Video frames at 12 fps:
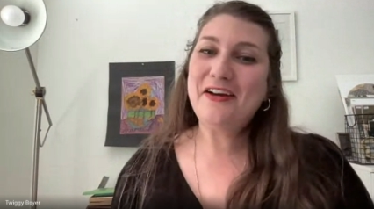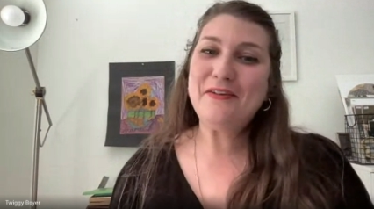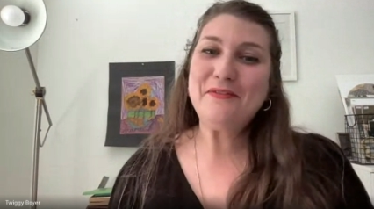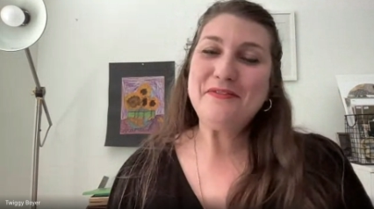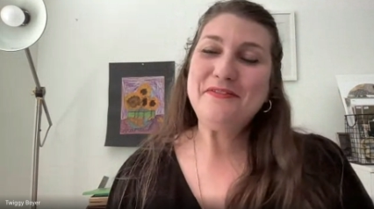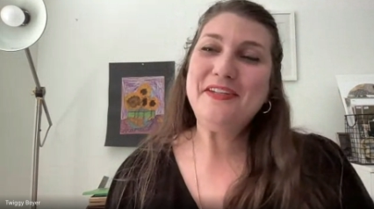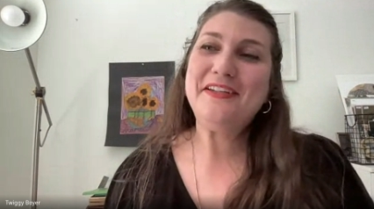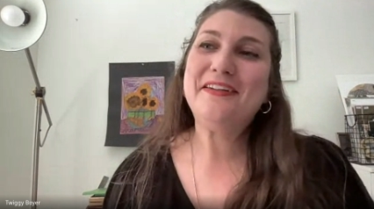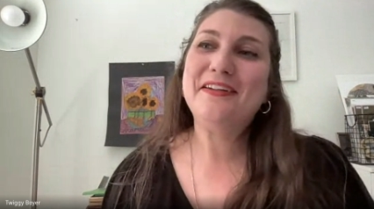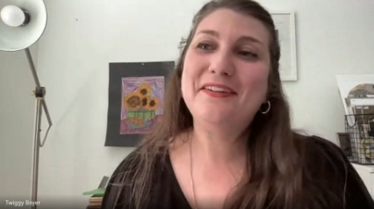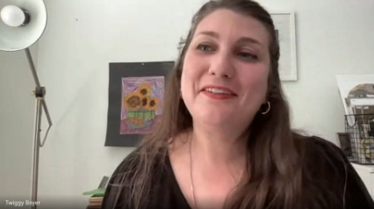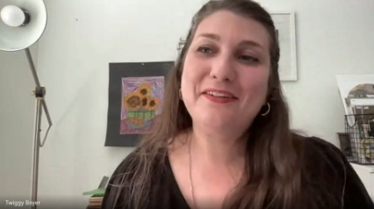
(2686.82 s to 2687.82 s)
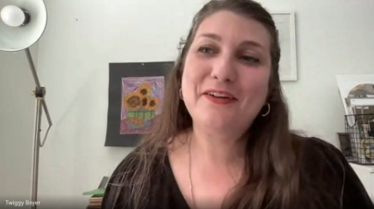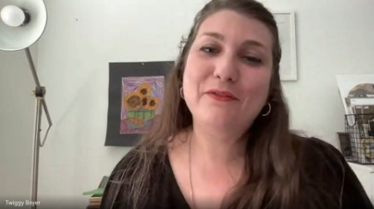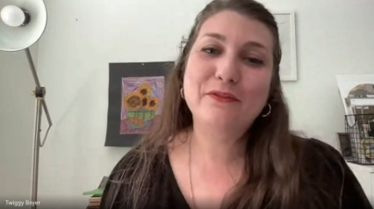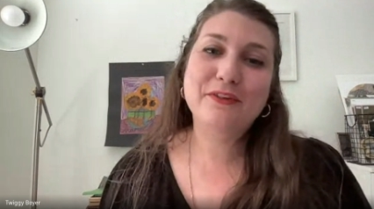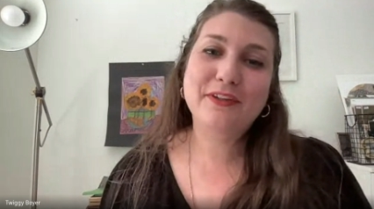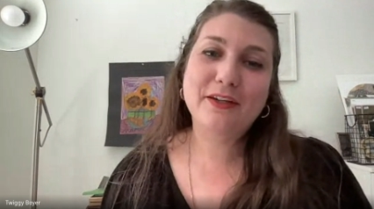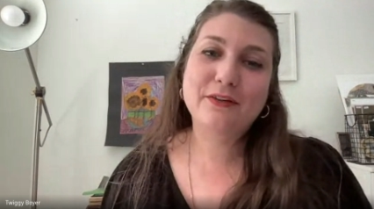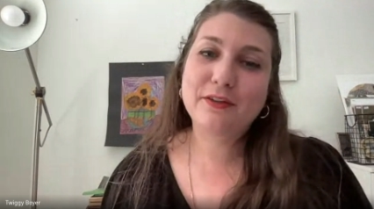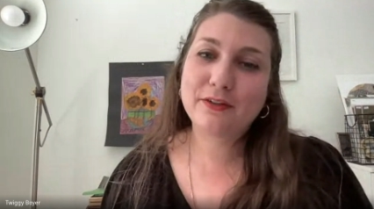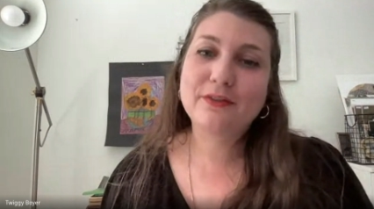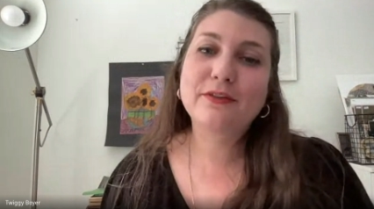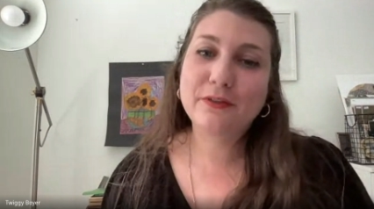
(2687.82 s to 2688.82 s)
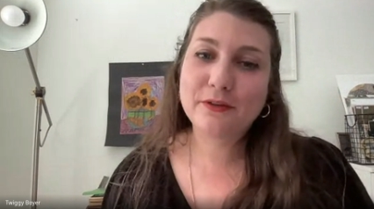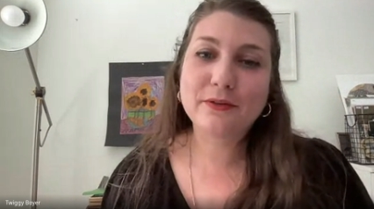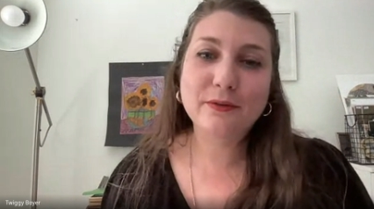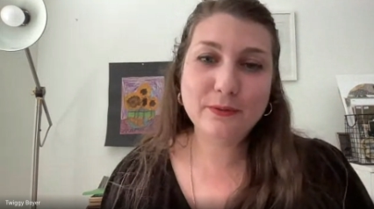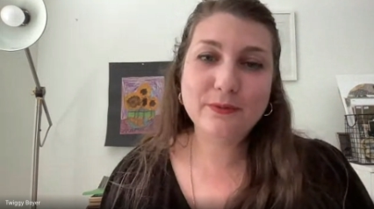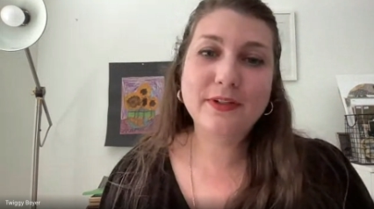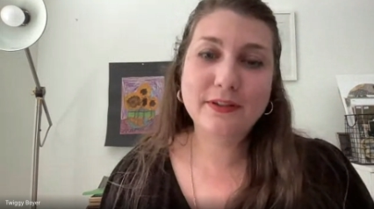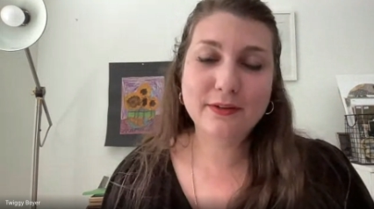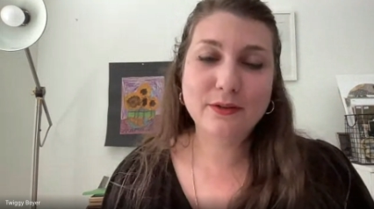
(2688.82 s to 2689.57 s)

um, feelings and conversations too. That's